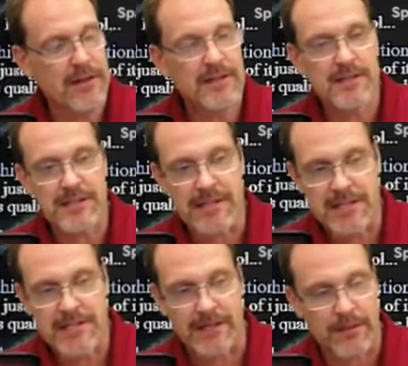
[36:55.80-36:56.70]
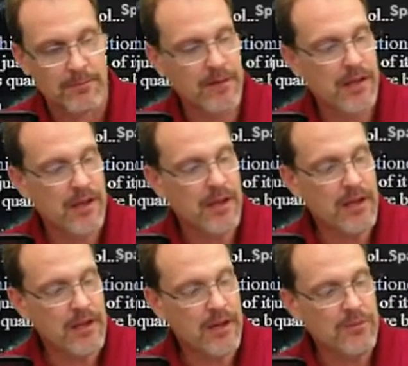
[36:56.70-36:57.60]
system
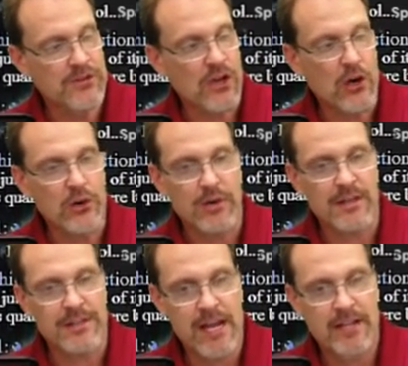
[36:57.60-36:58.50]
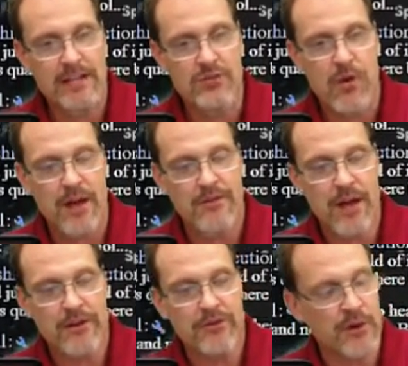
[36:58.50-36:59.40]
so you can take these
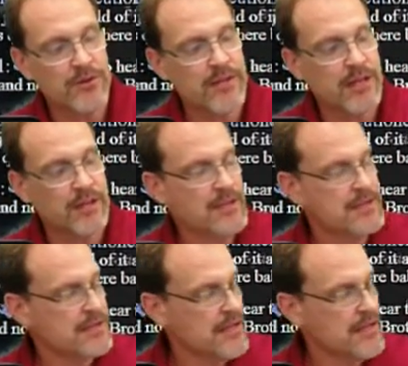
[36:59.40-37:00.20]
Wi-Fi drones like this